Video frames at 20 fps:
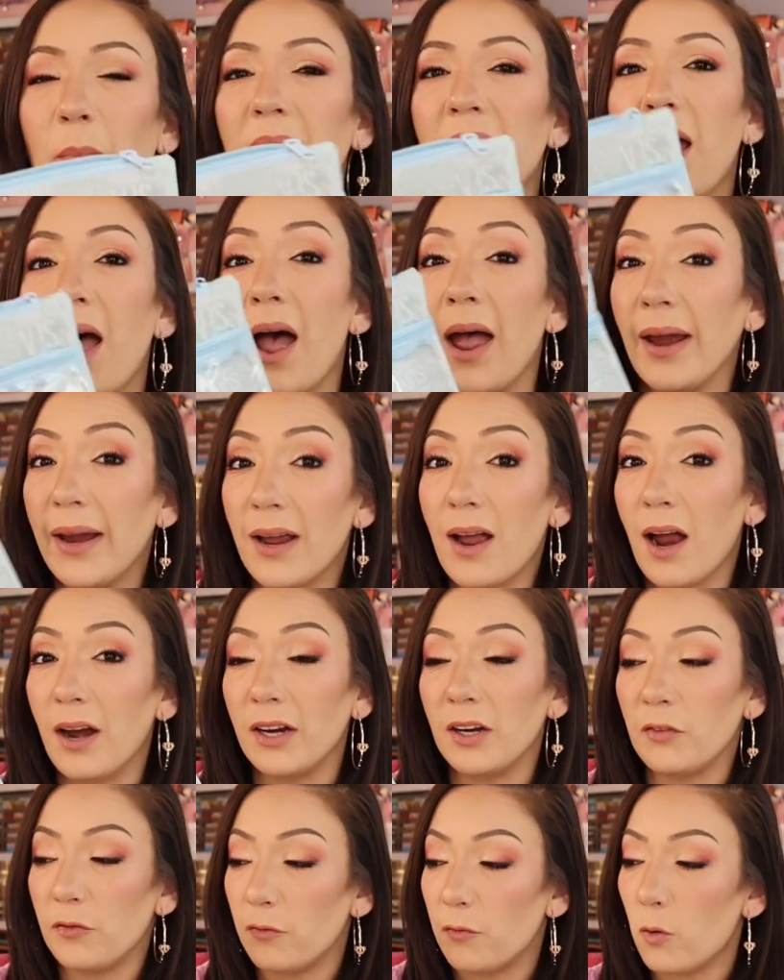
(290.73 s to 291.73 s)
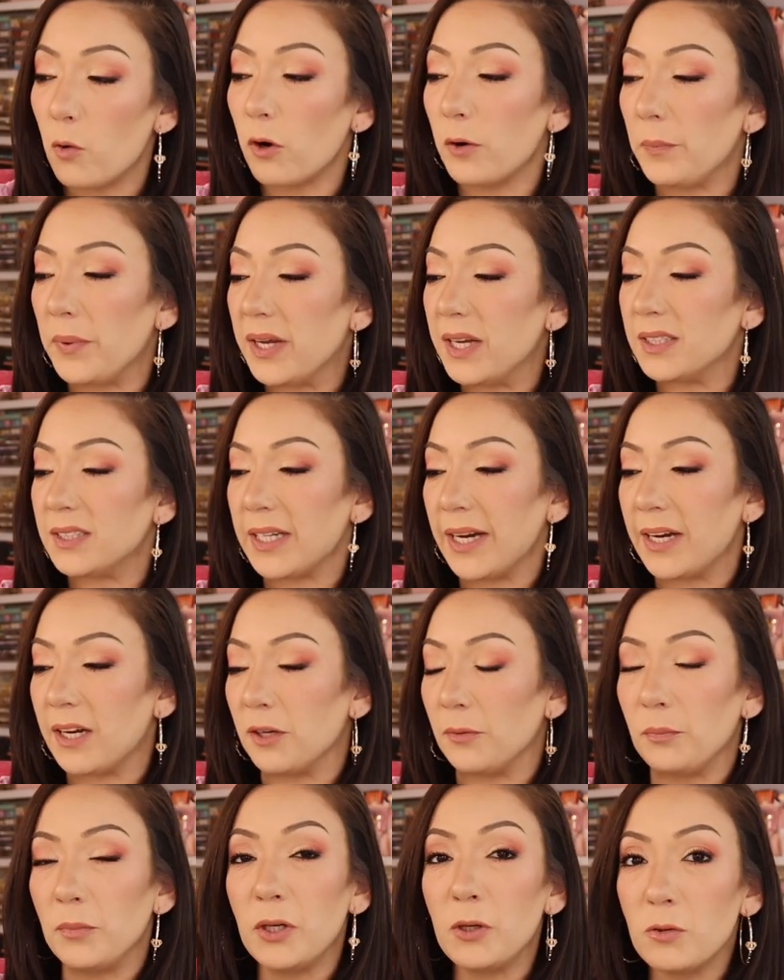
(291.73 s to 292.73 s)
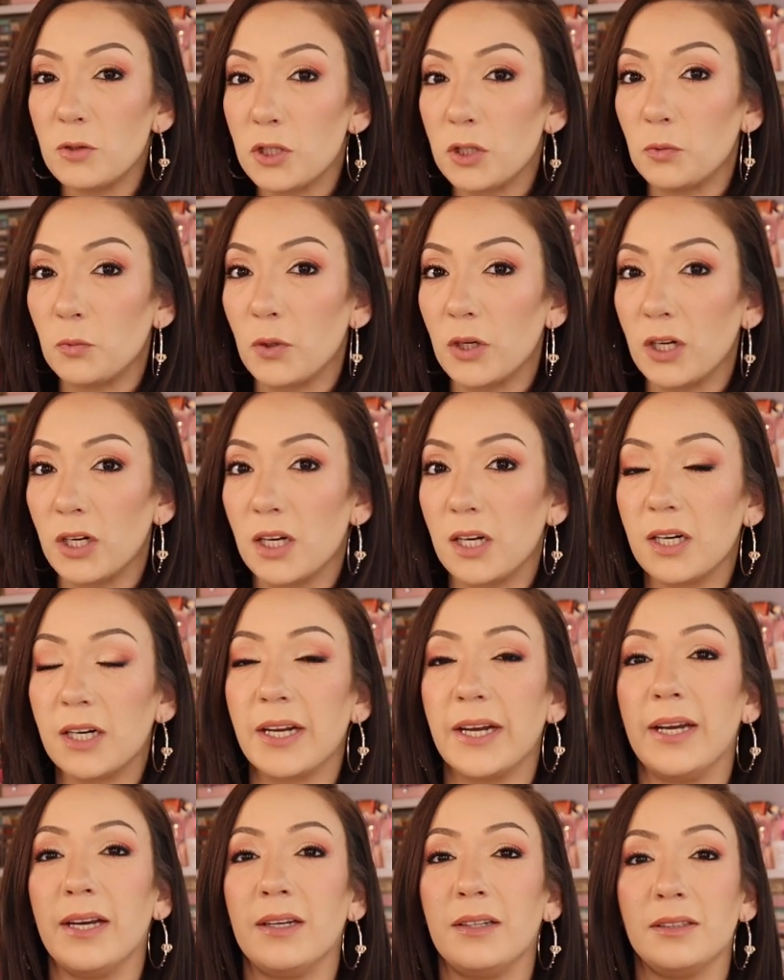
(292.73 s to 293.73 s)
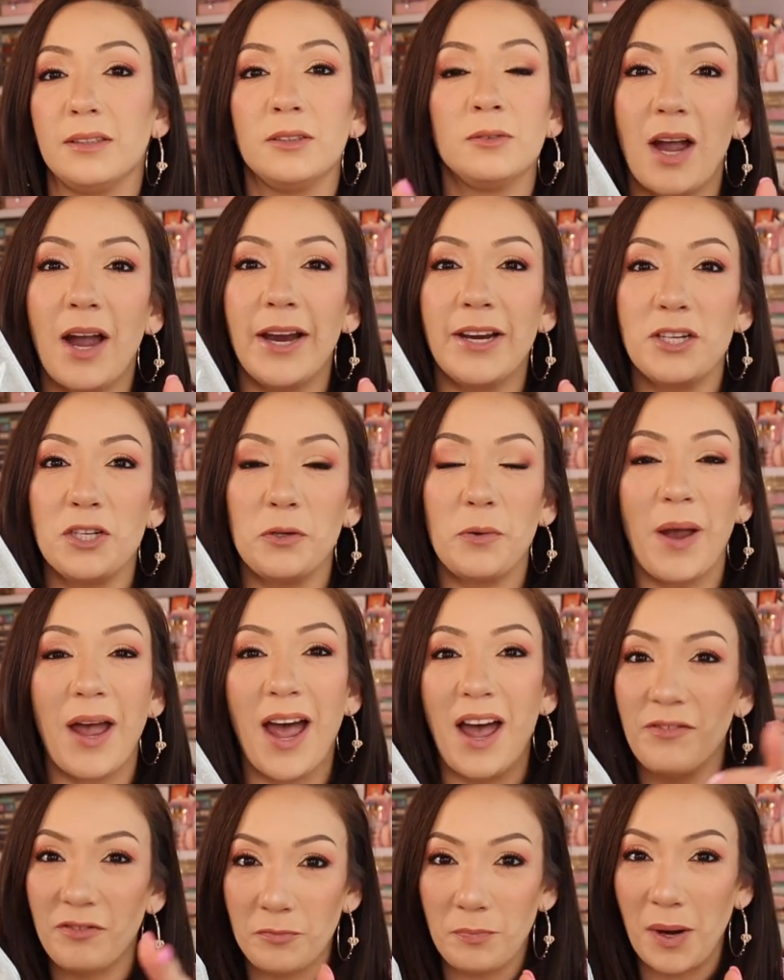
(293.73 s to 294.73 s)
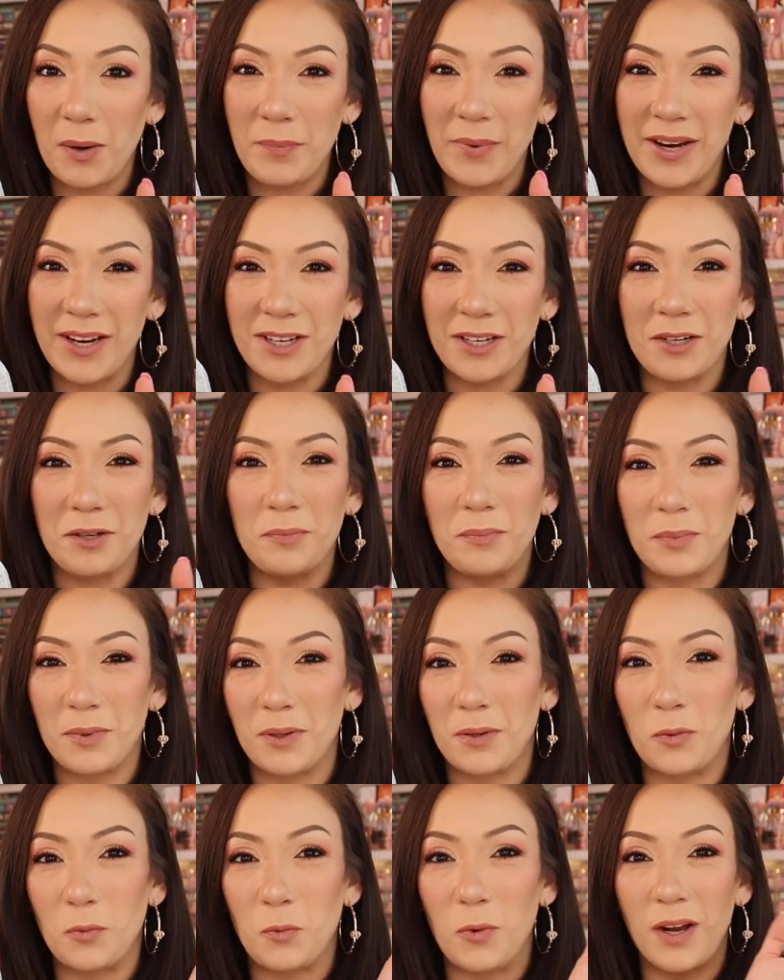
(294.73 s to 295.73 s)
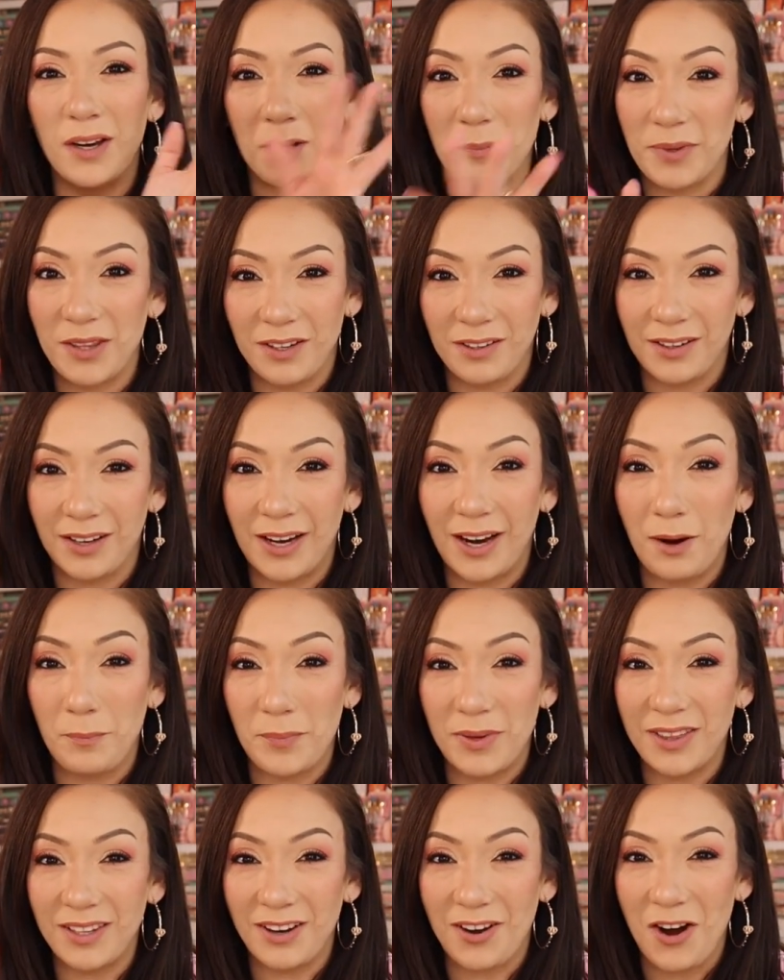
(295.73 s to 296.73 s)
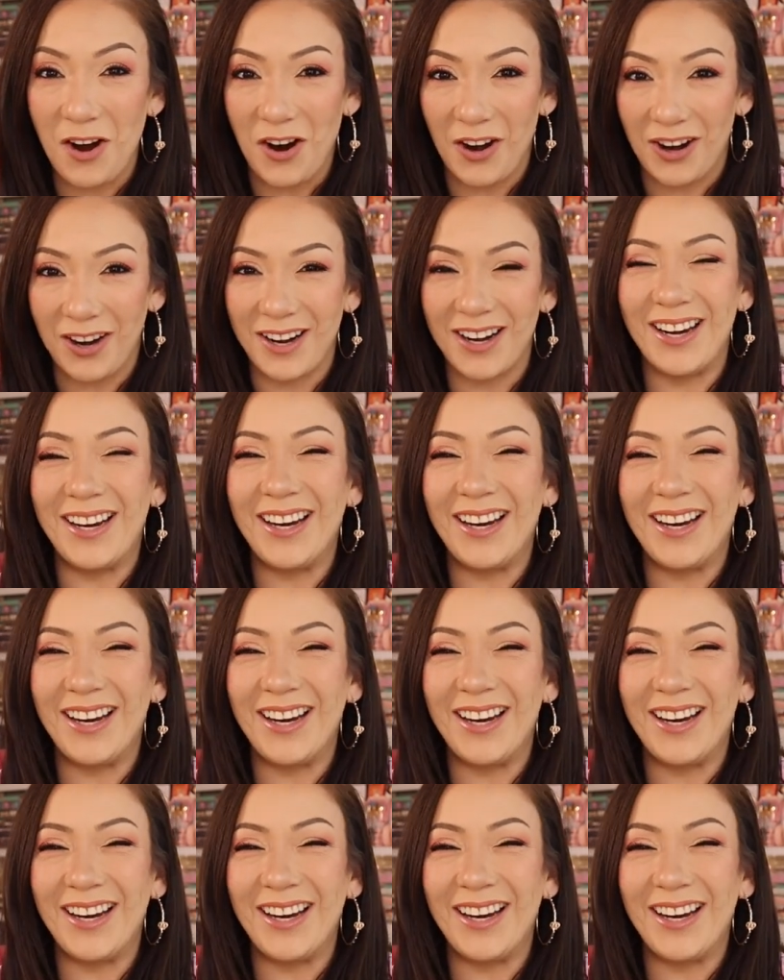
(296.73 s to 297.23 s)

But I got it for because I commute to work and I do half of my makeup while I'm in the, I'm in the car